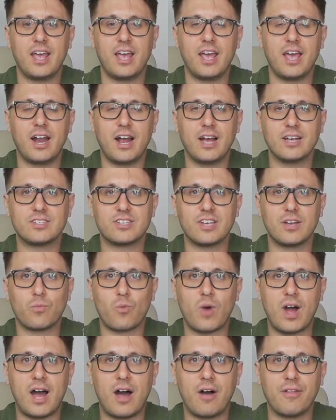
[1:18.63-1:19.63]
And I said,
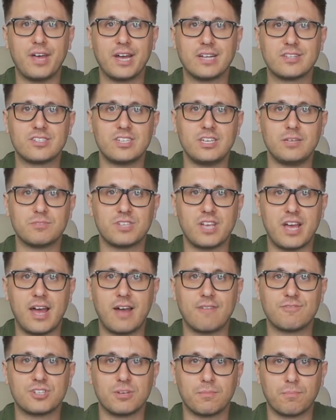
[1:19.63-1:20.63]
wow, that seems to
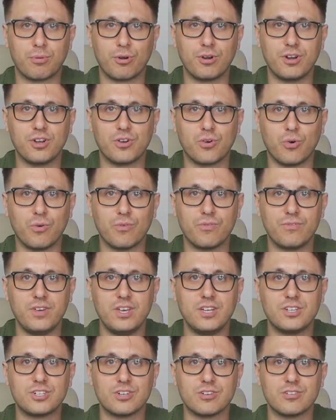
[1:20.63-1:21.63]
have some pretty cool
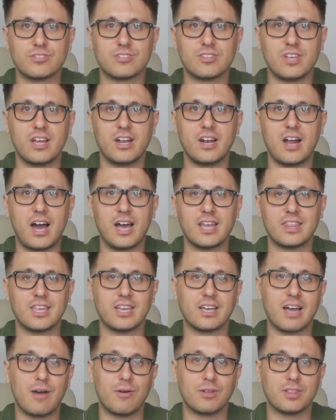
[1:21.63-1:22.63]
features that I
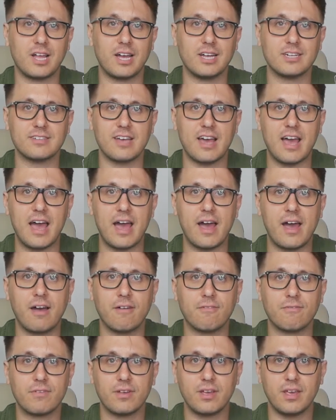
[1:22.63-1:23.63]
think I would like to
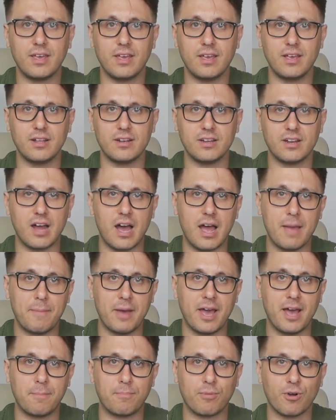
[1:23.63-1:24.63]
have in an
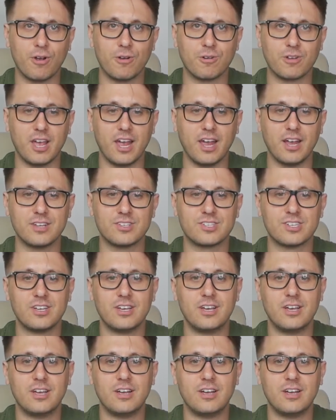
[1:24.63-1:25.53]
iPad Pro case.